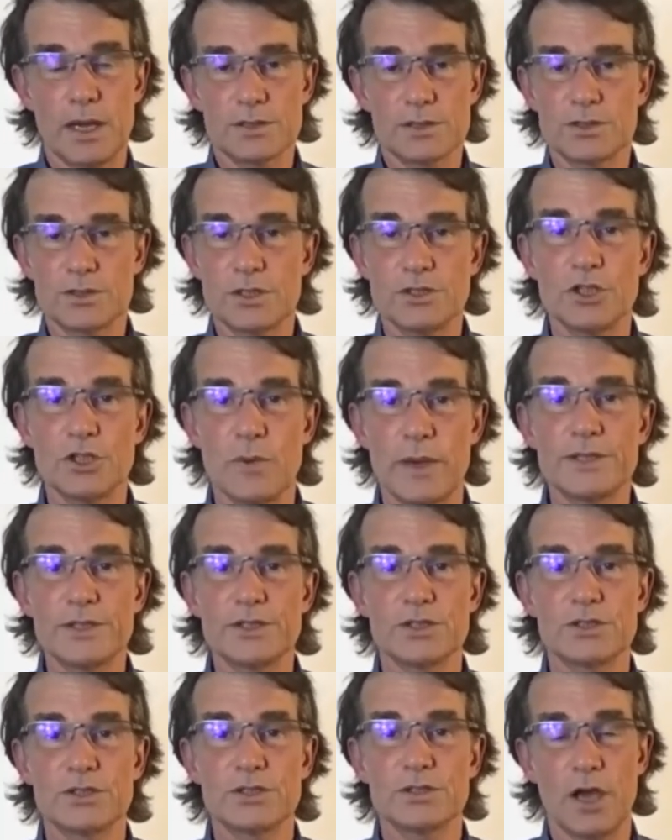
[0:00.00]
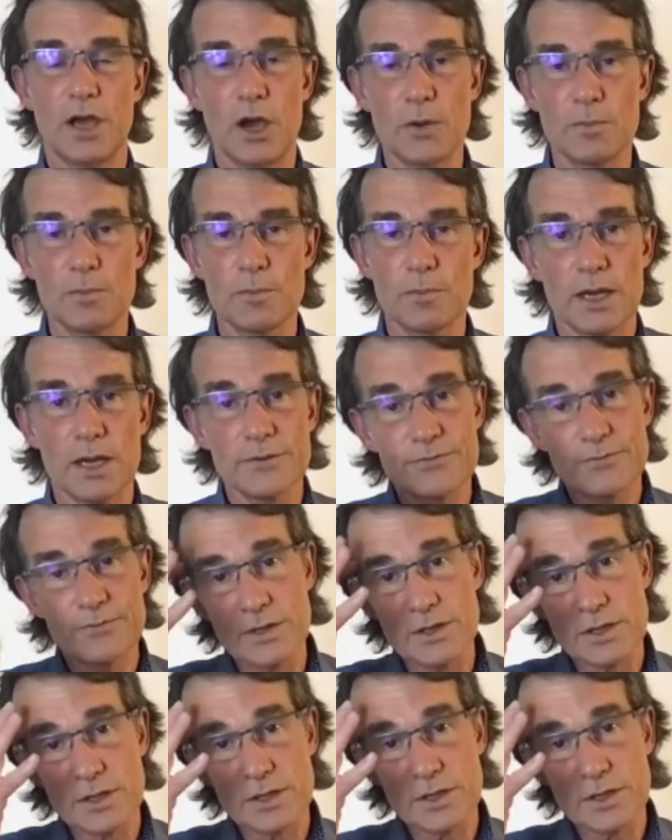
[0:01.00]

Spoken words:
situation and home life and a